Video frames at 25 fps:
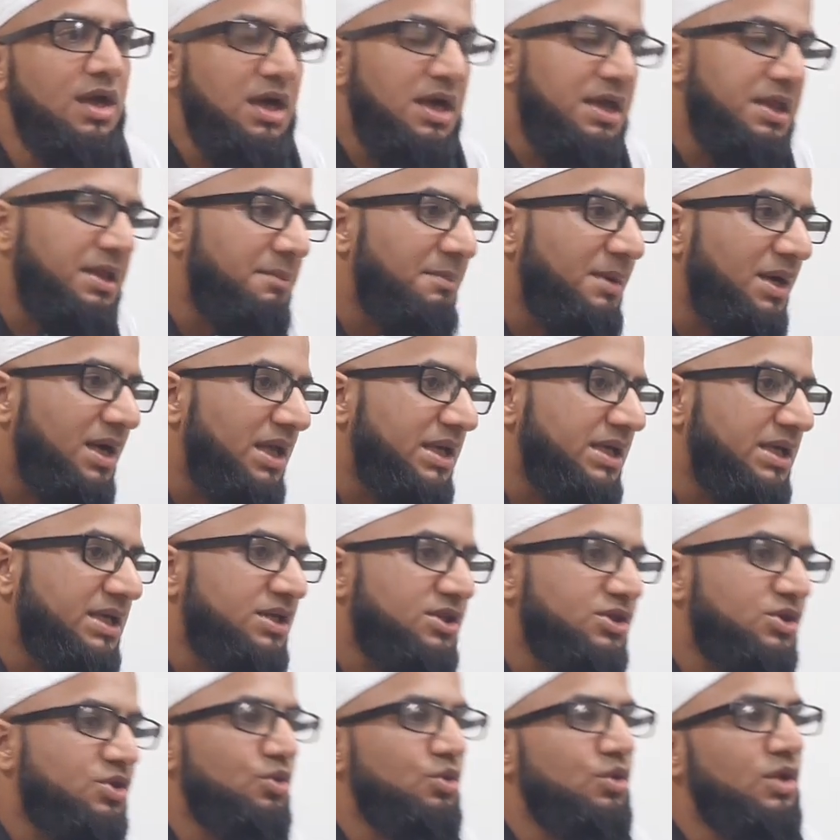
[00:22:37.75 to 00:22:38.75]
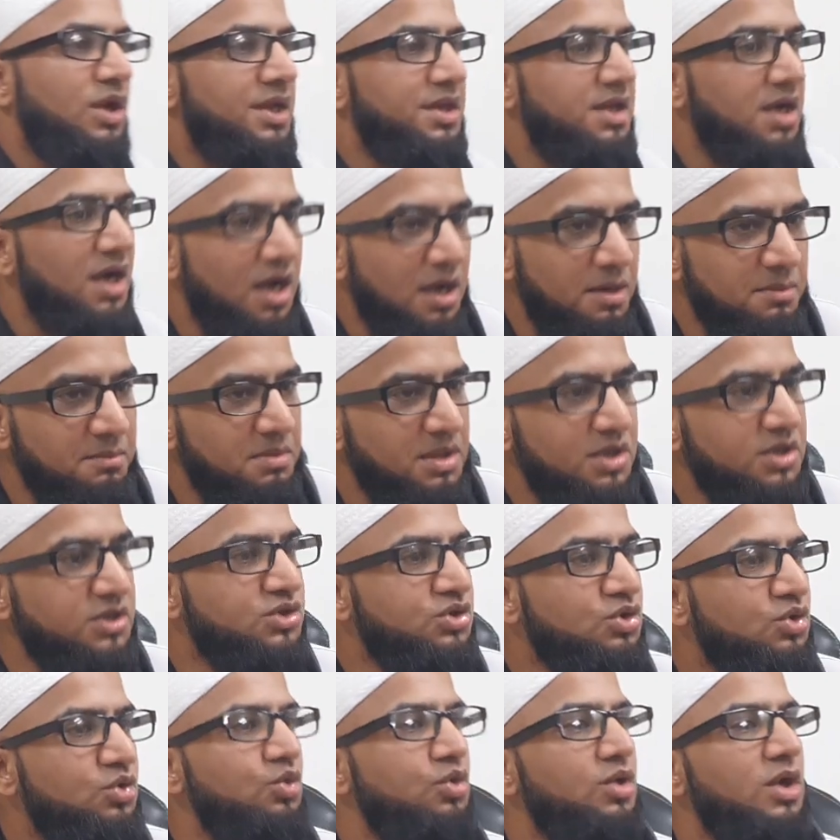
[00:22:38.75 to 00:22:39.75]
and the Maliki school and the Hanbali
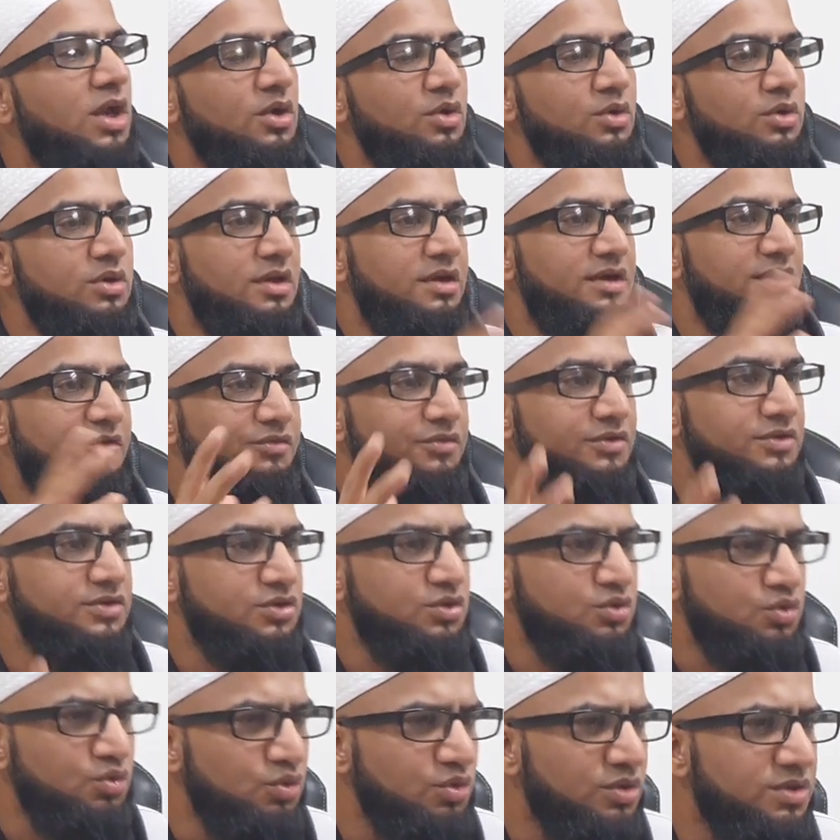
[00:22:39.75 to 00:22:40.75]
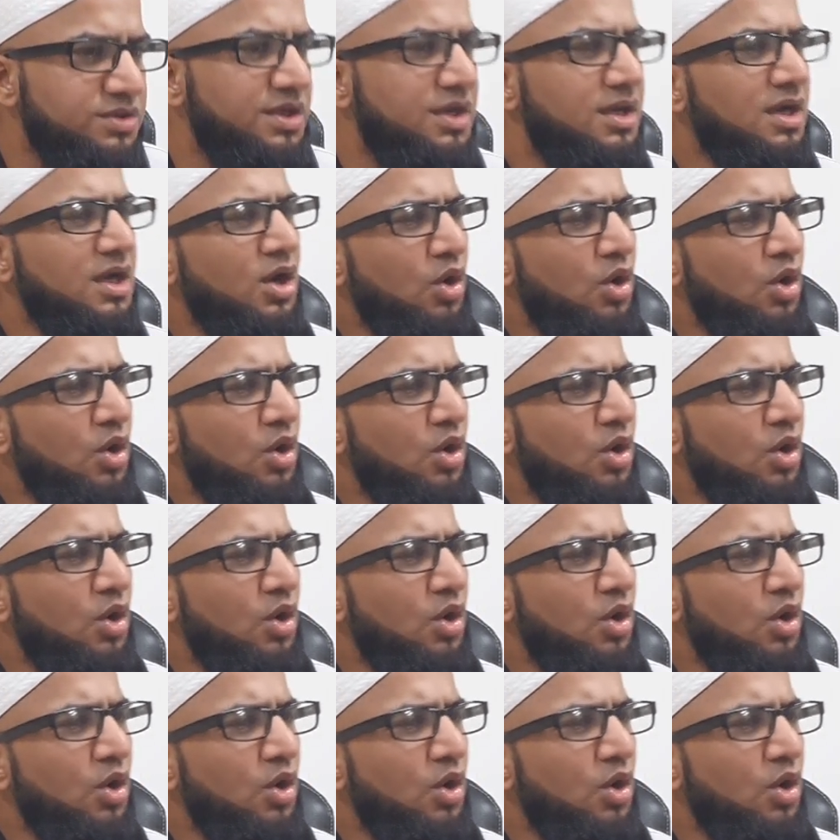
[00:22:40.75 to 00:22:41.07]
school and all the different schools,